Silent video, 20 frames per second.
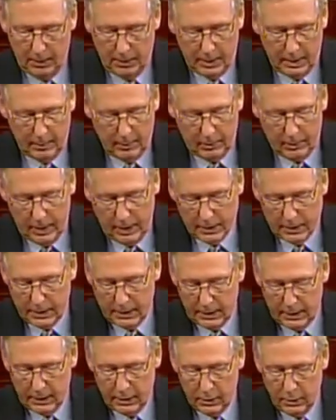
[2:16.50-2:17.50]
But Democrats
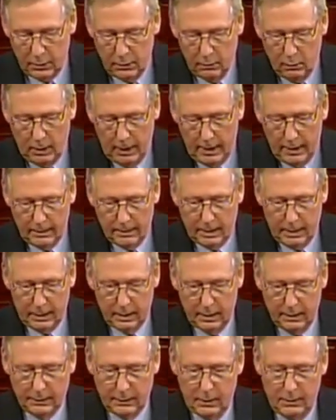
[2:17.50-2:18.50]
said they couldn't wait.
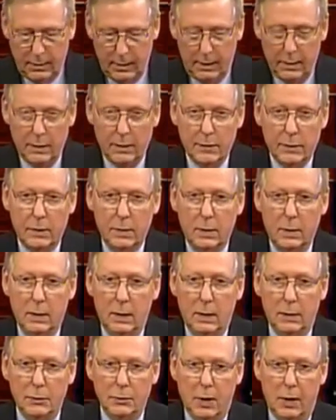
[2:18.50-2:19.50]
They cut their deals
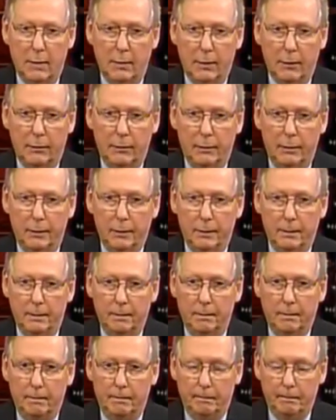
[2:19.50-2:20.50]
and jammed it through.
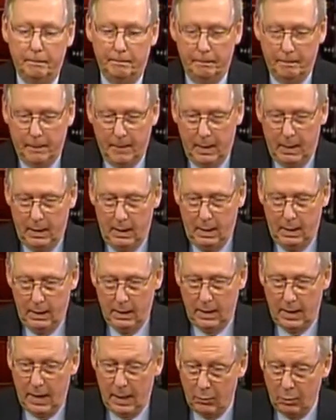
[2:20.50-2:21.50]

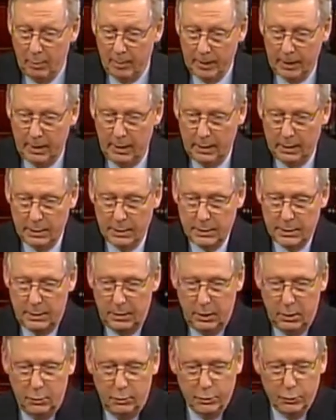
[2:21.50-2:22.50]
Now we're beginning to
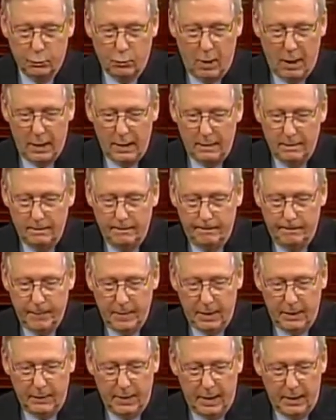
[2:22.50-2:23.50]
see who was right
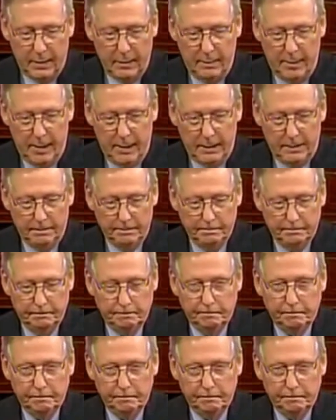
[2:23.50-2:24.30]
in that debate.